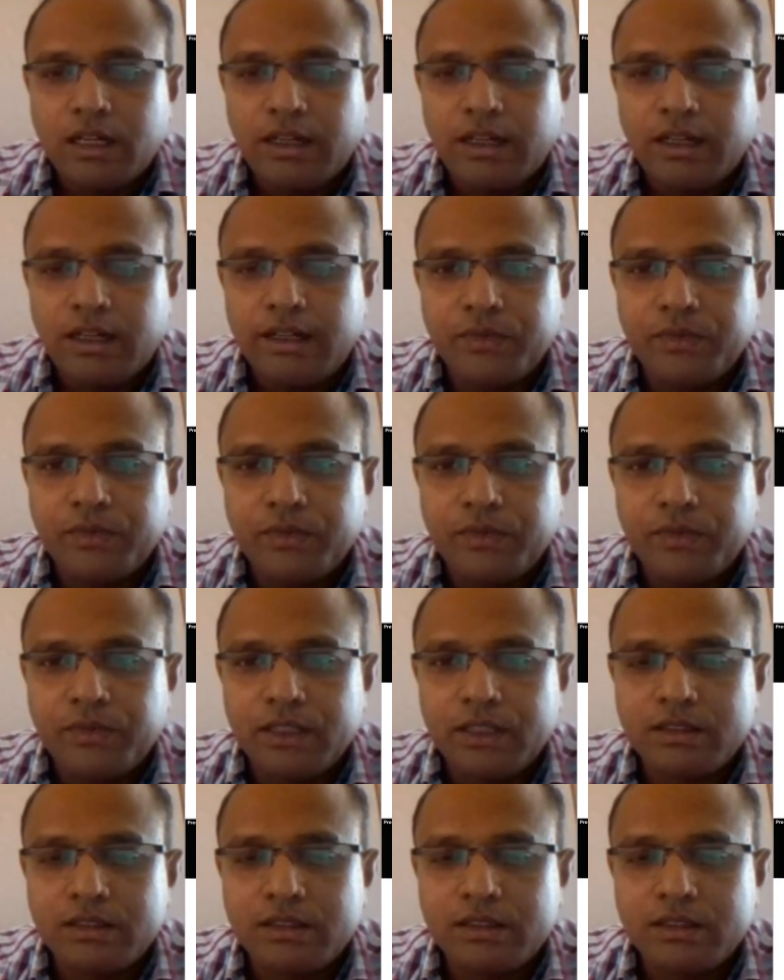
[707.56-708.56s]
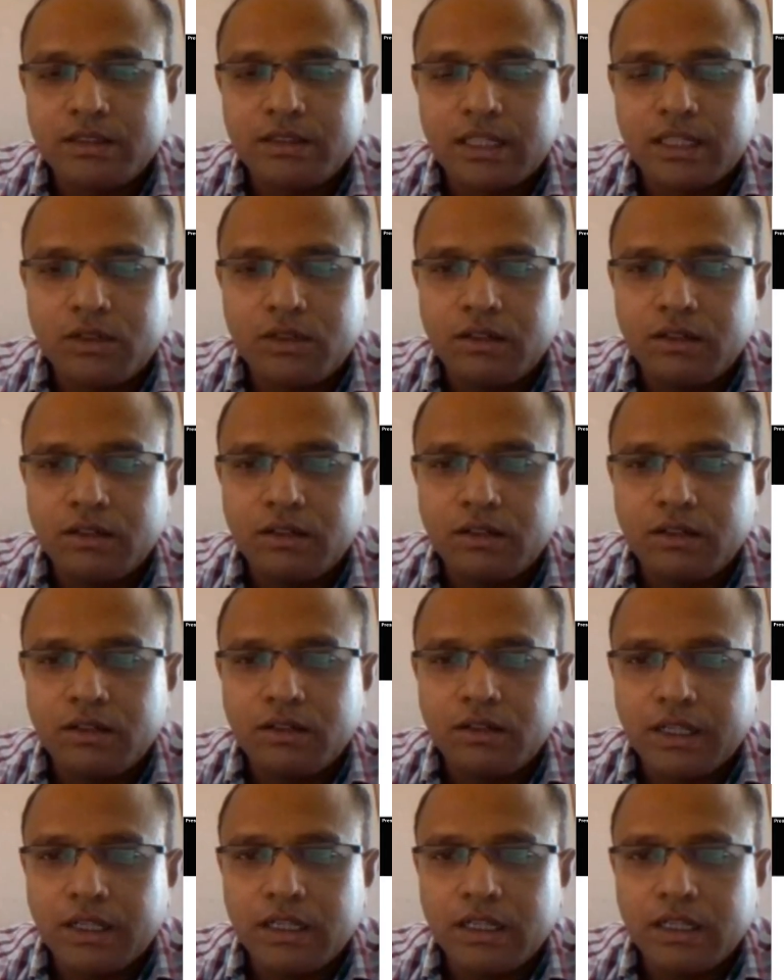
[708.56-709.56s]
and this sector
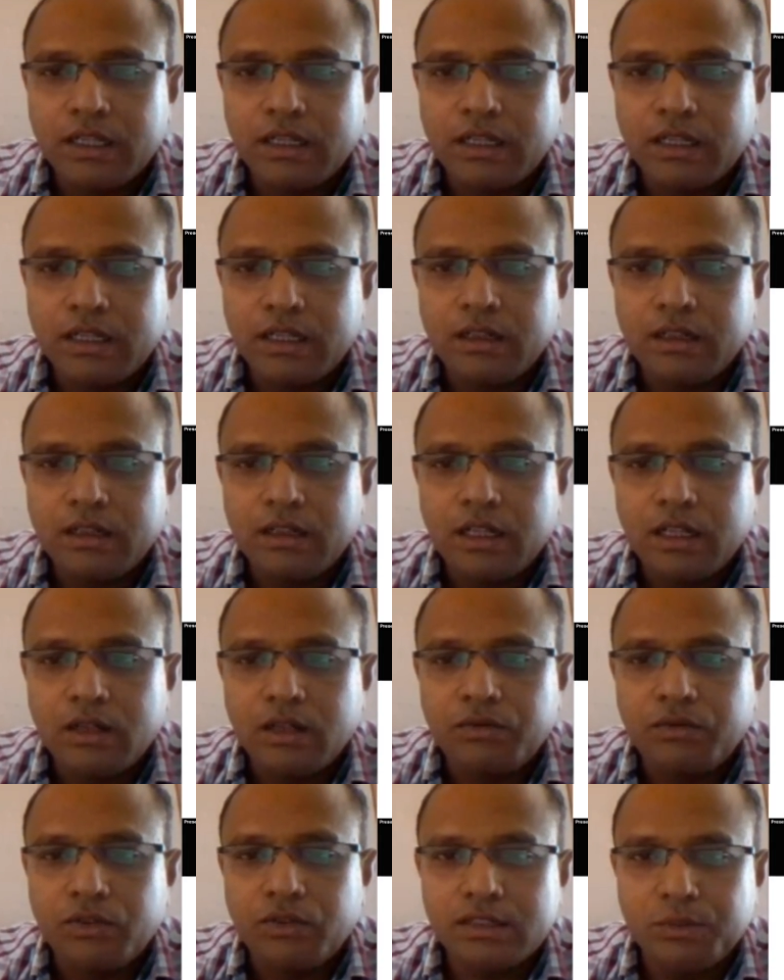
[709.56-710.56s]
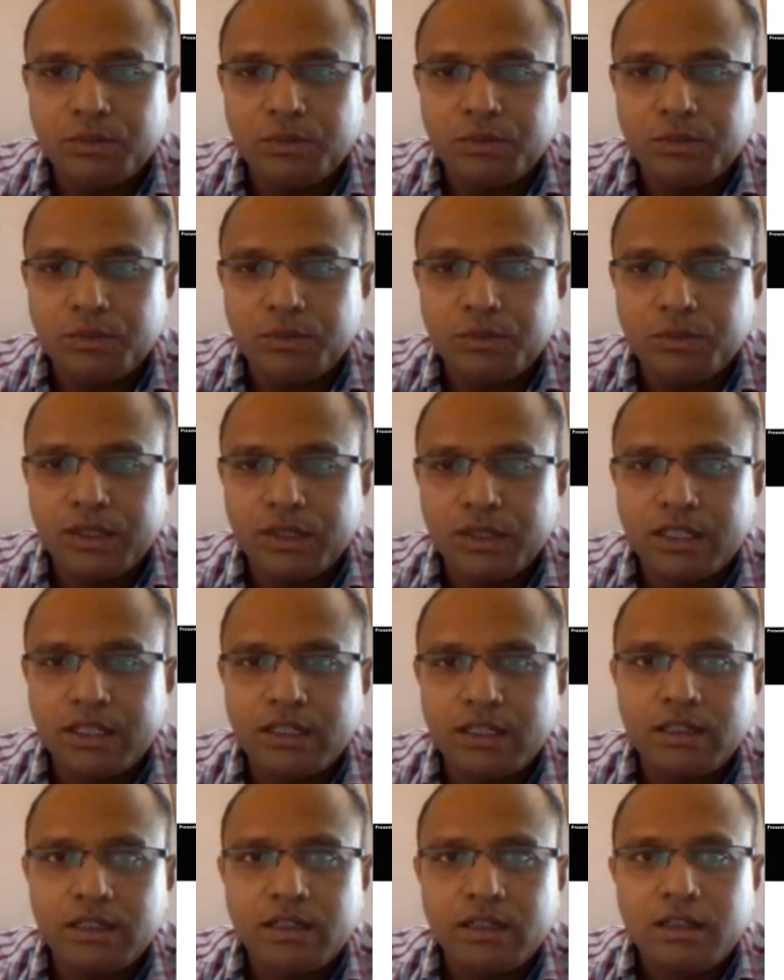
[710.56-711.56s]
model we can enforce the
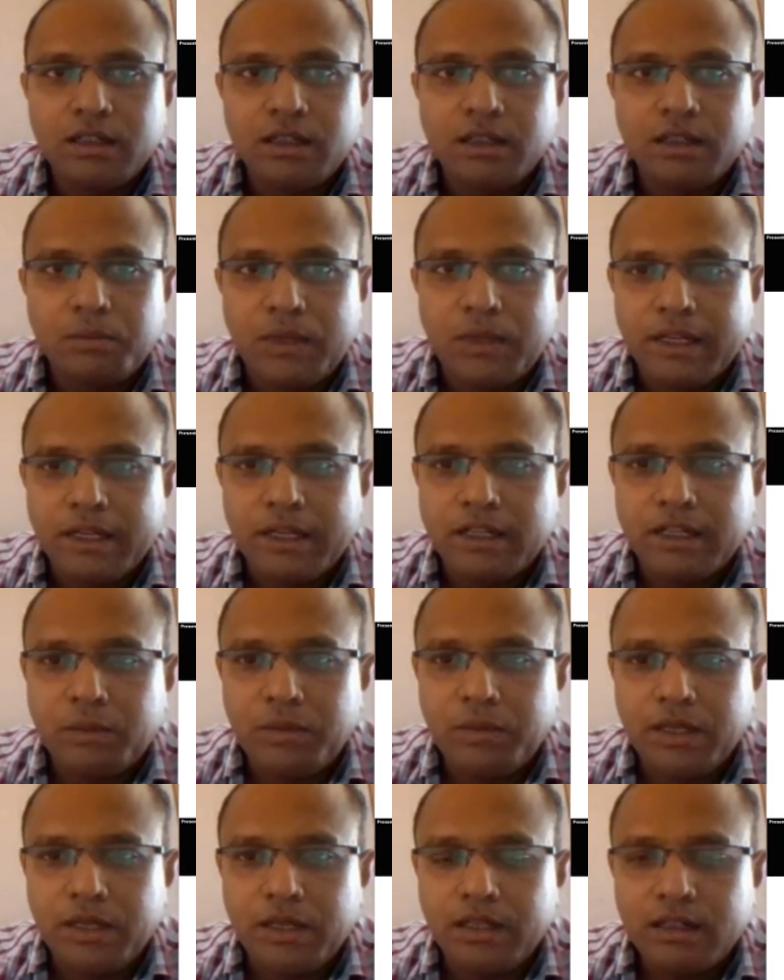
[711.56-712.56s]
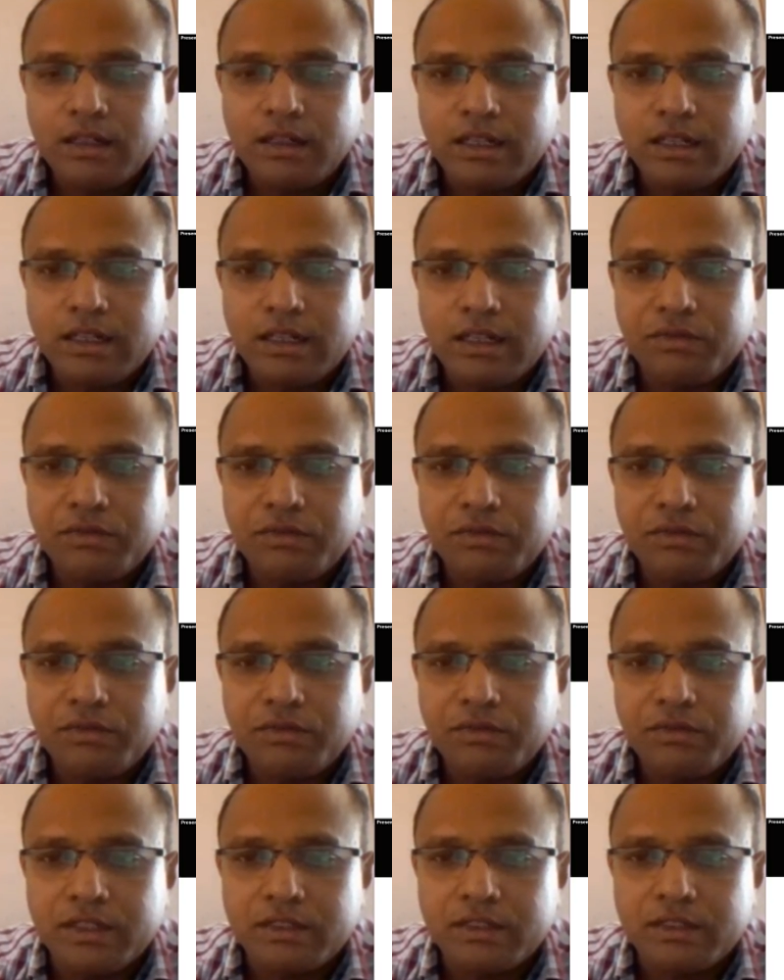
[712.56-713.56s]
symmetry by coupling at the
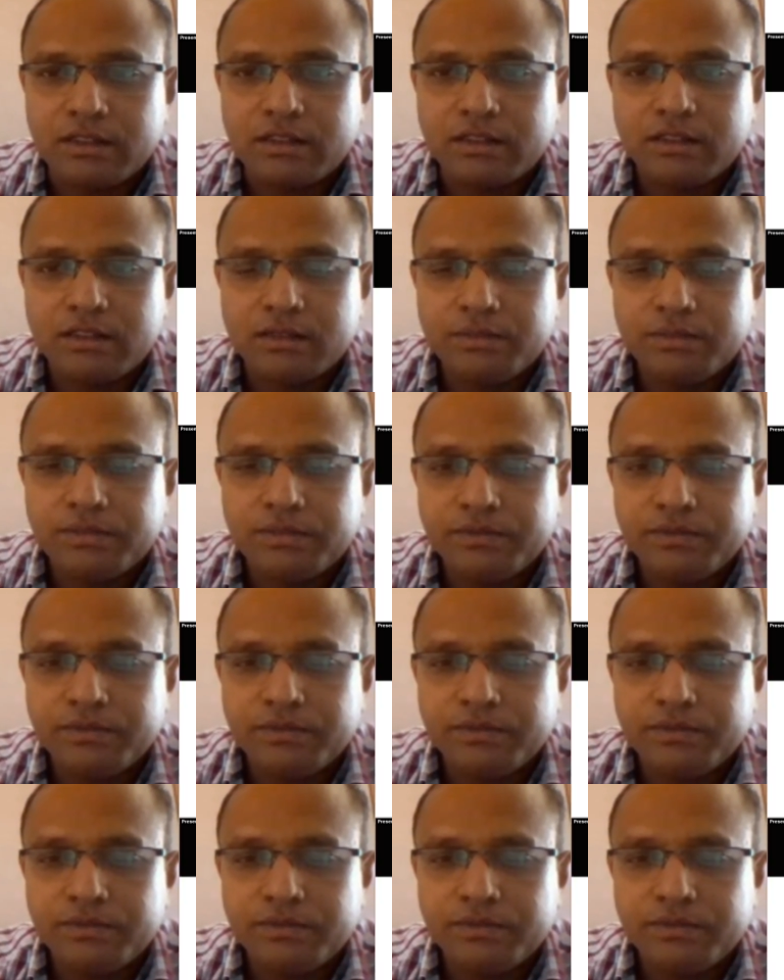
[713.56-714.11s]
cut faces.